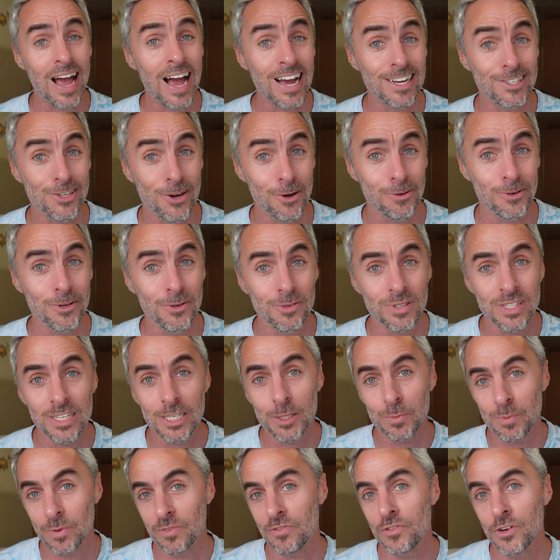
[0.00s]
I don't use
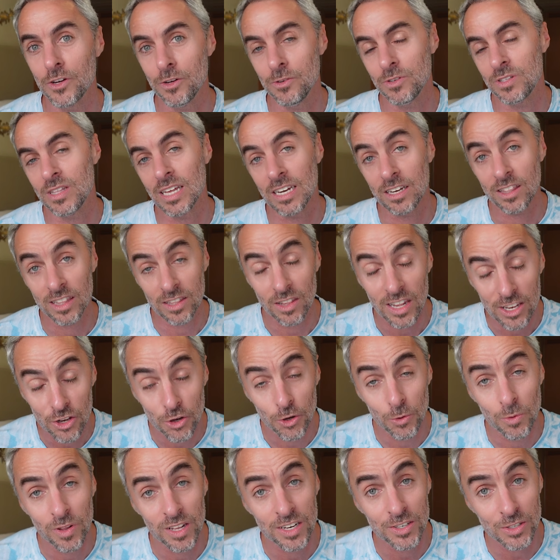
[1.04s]
this, but for you
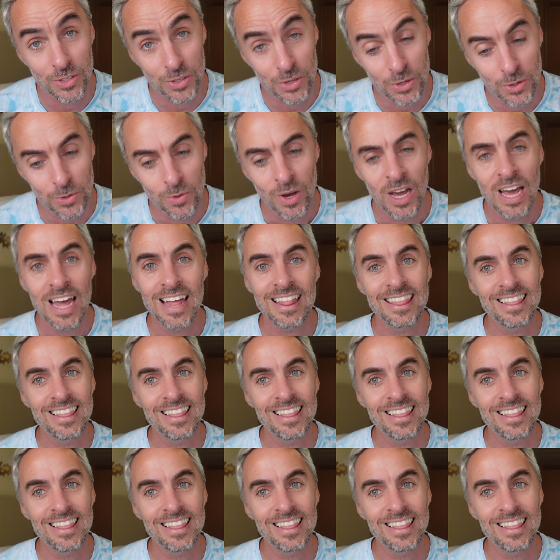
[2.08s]
that do,